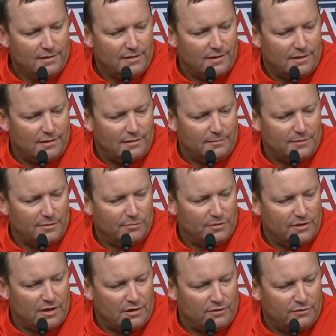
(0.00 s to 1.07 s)
um, at
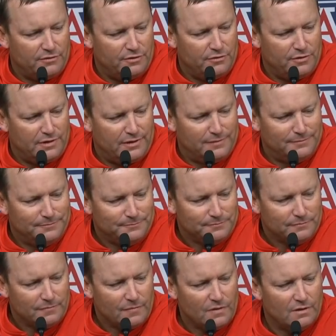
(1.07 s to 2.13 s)
Redondo Union.
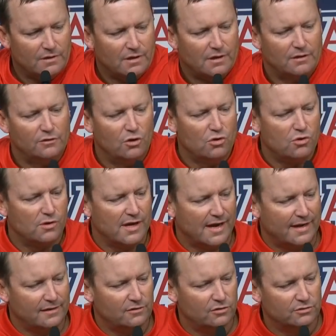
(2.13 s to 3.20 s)
Uh, local
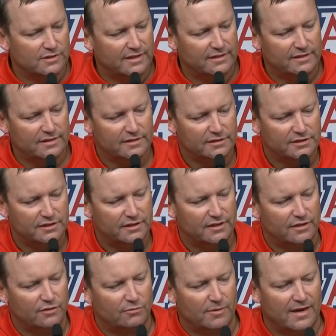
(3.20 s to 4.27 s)
guy, Jose Dicochea,
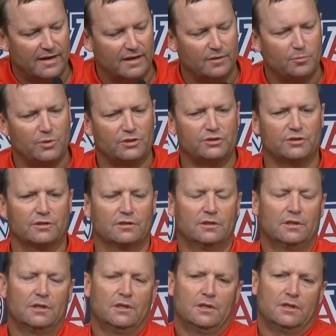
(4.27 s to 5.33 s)
another right handed pitcher.
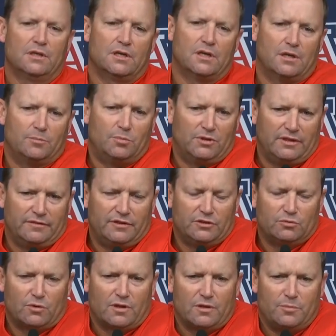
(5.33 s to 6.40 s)
I uh, believe
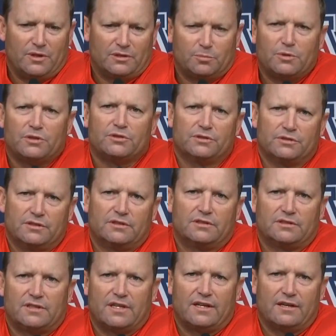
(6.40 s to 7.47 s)
he's one of the best pitchers in the
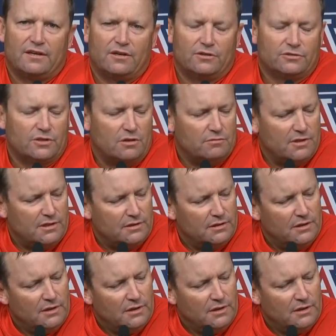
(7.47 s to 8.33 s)
state of Arizona